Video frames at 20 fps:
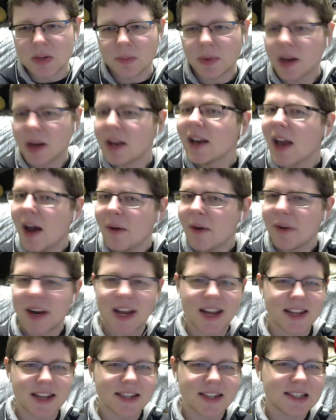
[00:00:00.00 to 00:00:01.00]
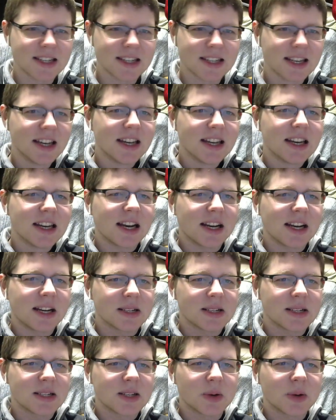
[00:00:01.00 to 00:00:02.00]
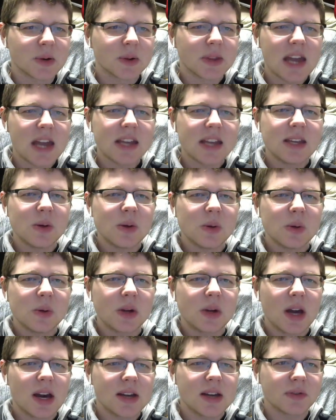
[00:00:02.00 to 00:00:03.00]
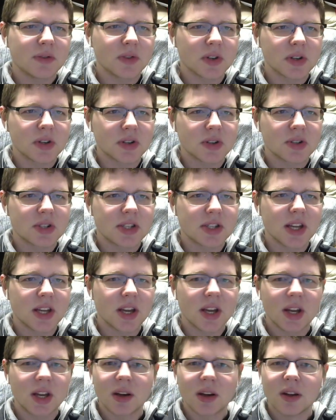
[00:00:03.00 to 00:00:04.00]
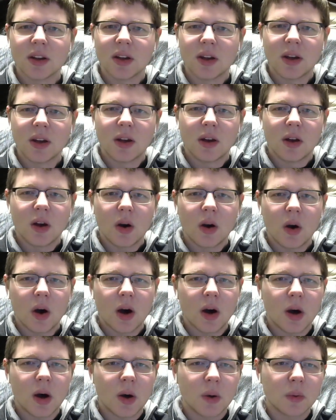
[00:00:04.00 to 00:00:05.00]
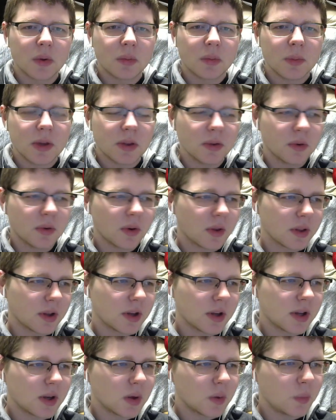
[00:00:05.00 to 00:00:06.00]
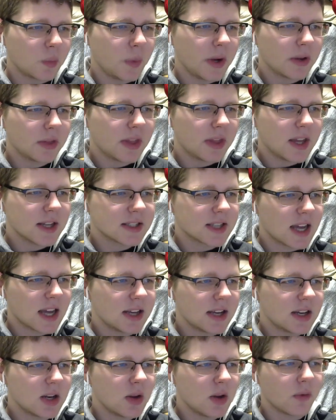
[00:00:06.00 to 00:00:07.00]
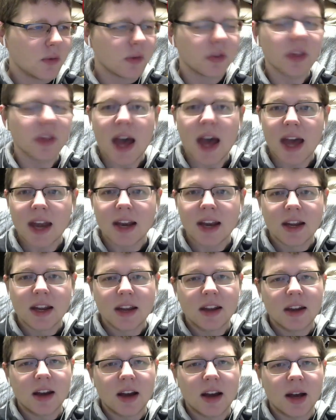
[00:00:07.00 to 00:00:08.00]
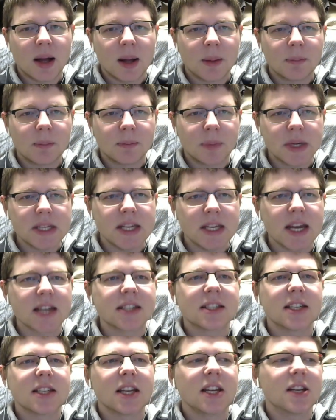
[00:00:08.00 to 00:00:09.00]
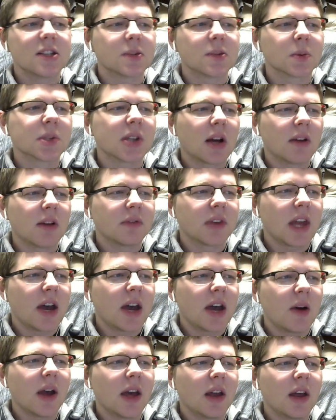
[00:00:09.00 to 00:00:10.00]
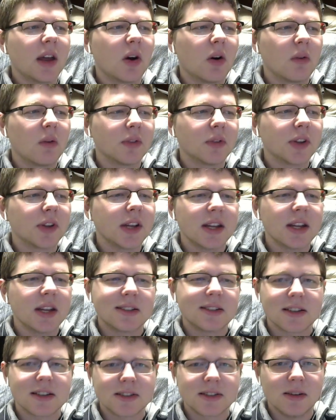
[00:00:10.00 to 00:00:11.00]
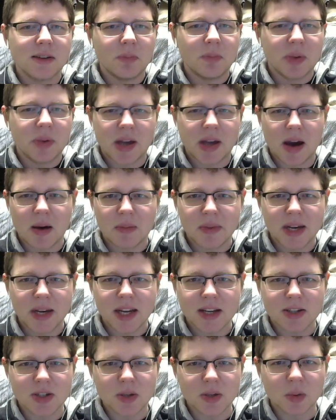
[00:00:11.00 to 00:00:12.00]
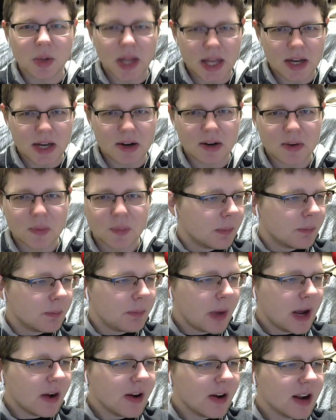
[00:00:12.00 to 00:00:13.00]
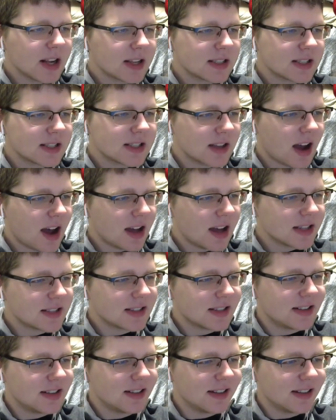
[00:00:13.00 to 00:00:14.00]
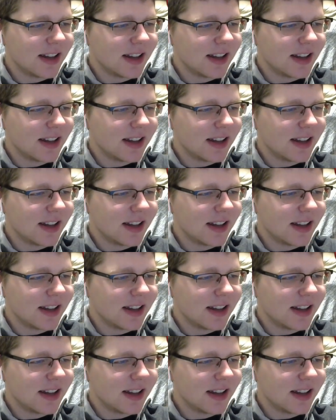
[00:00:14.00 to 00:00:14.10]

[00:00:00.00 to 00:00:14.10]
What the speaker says: but now it is. So thank you guys for sticking with me through all the weird things I had to do for that. But yes, it is resolved now, and hopefully it doesn't become an issue later. Barrick Stotts,